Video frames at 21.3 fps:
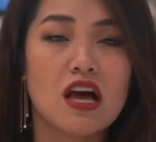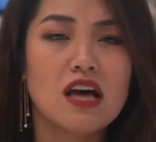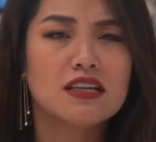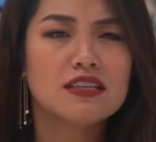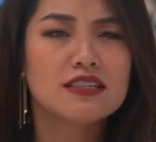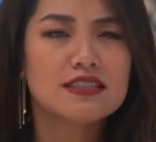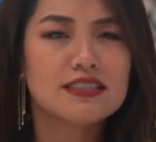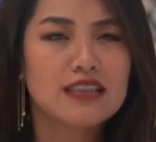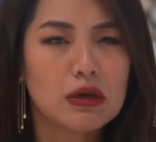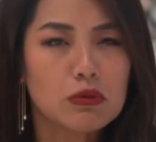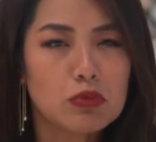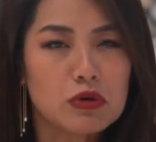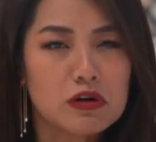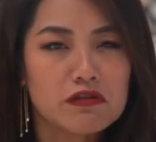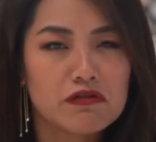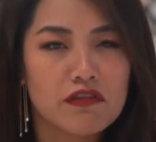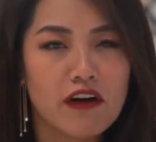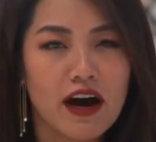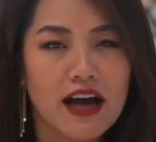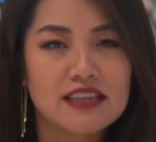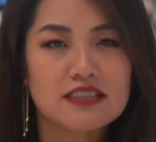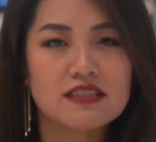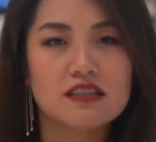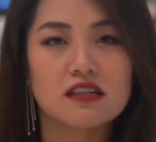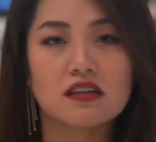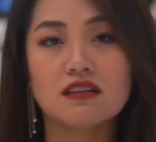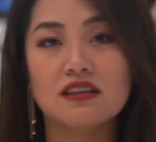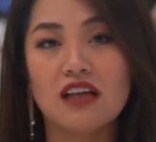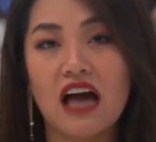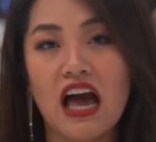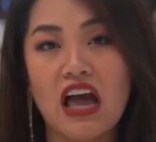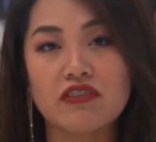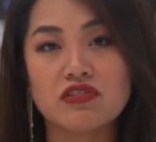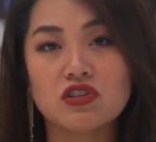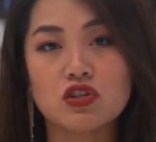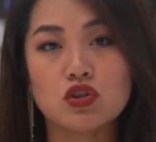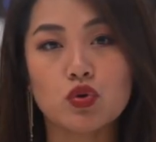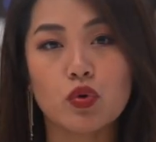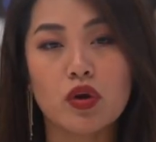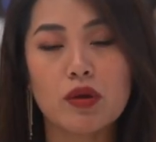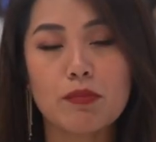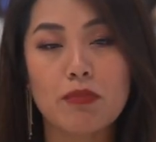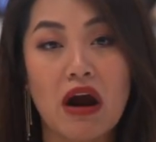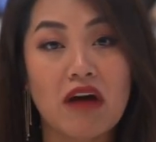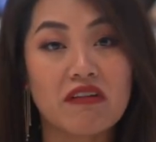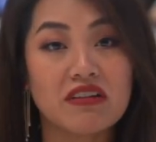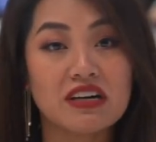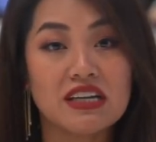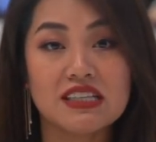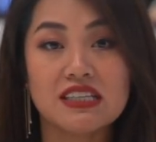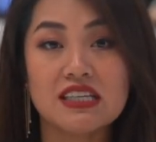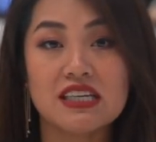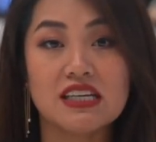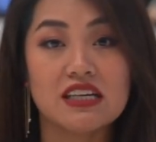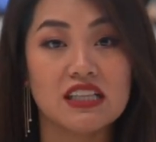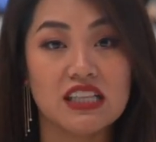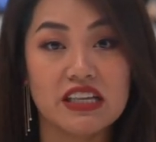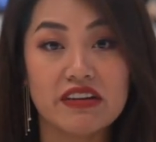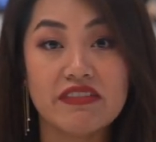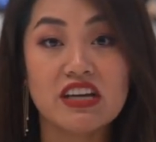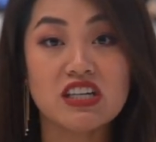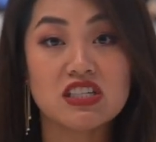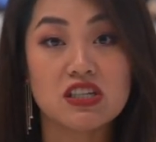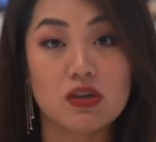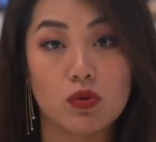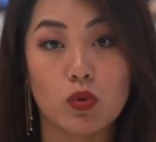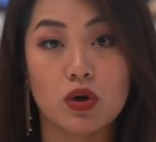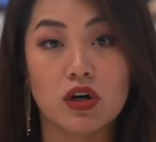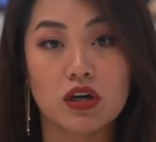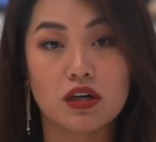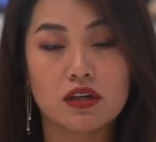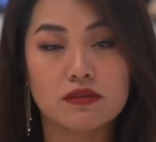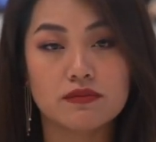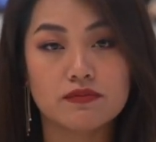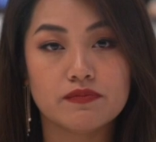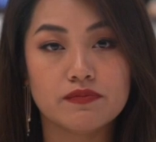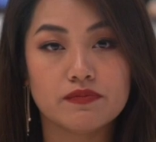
sacrificed their lives doing poverty alleviation work.